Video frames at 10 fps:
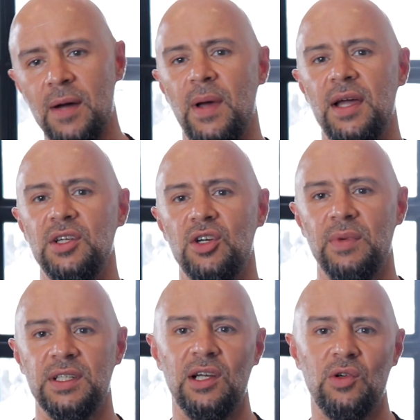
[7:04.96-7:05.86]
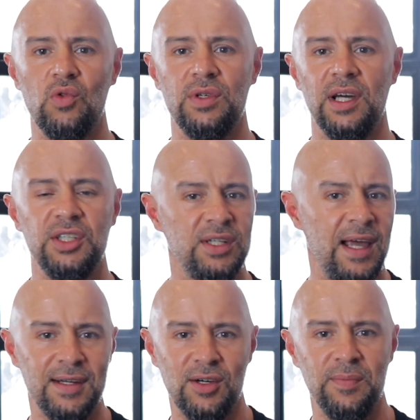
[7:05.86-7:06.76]
by bad neuromuscular coordination
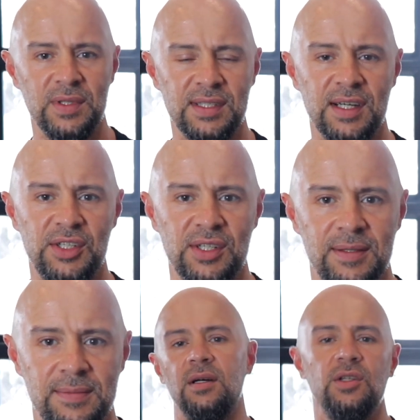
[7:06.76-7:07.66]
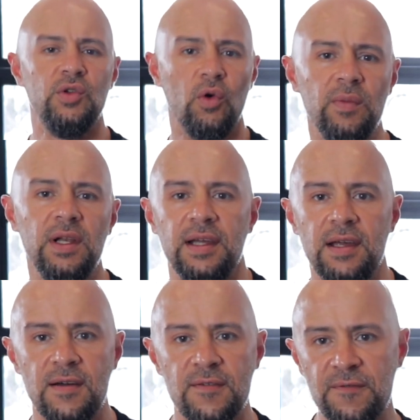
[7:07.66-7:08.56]
and compensation.
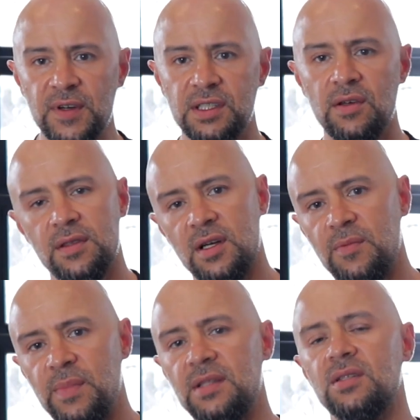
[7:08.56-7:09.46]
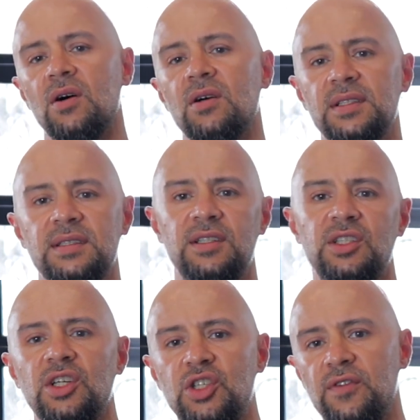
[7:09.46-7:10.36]
Normally, physiotherapy targets the
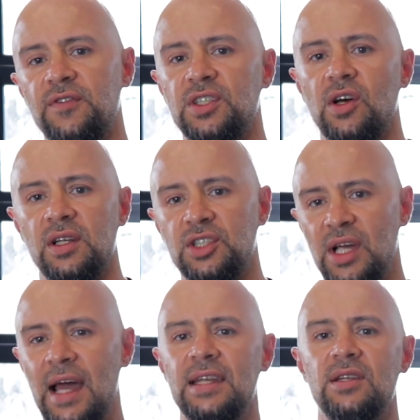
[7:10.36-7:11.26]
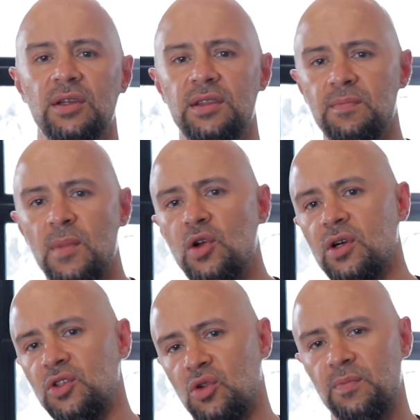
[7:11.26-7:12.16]
tissue physiology and not the motor
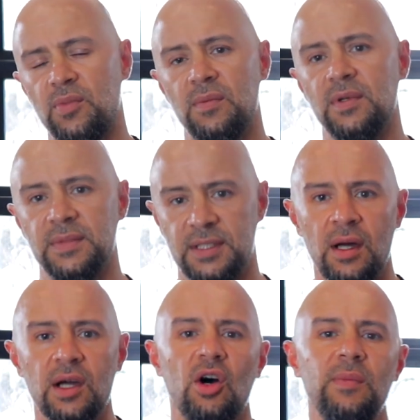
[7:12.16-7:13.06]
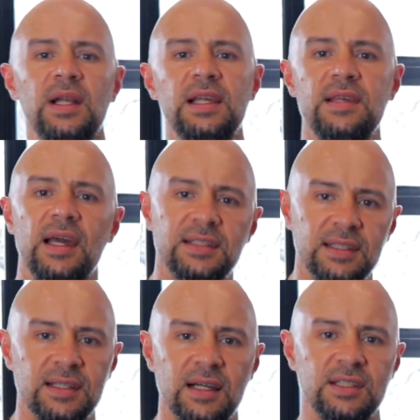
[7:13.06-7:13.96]
control problems. Commonly, the
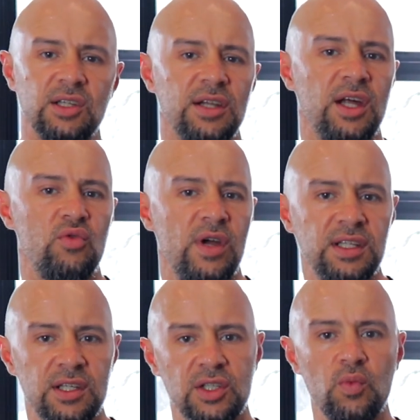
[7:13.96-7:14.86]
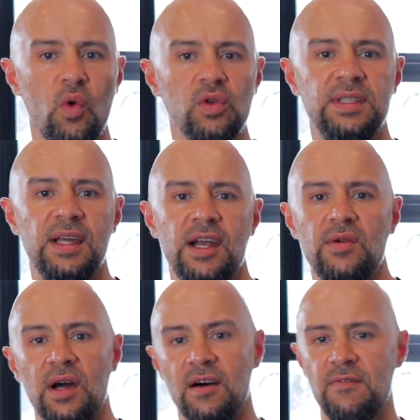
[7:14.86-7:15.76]
exercises are directed towards the
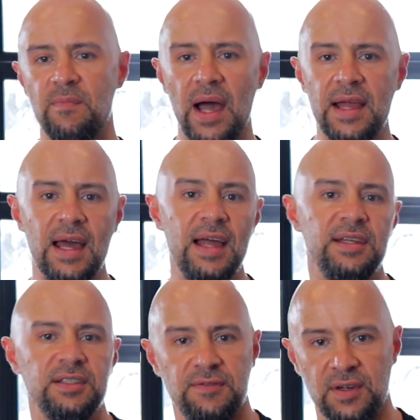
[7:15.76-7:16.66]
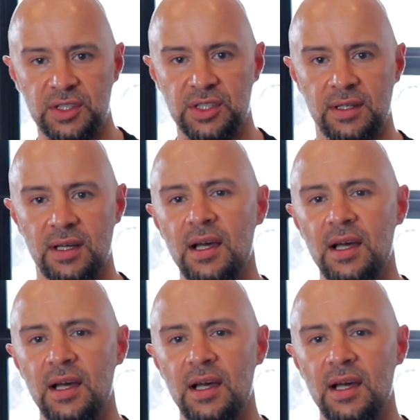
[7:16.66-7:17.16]
area of pain and dysfunction.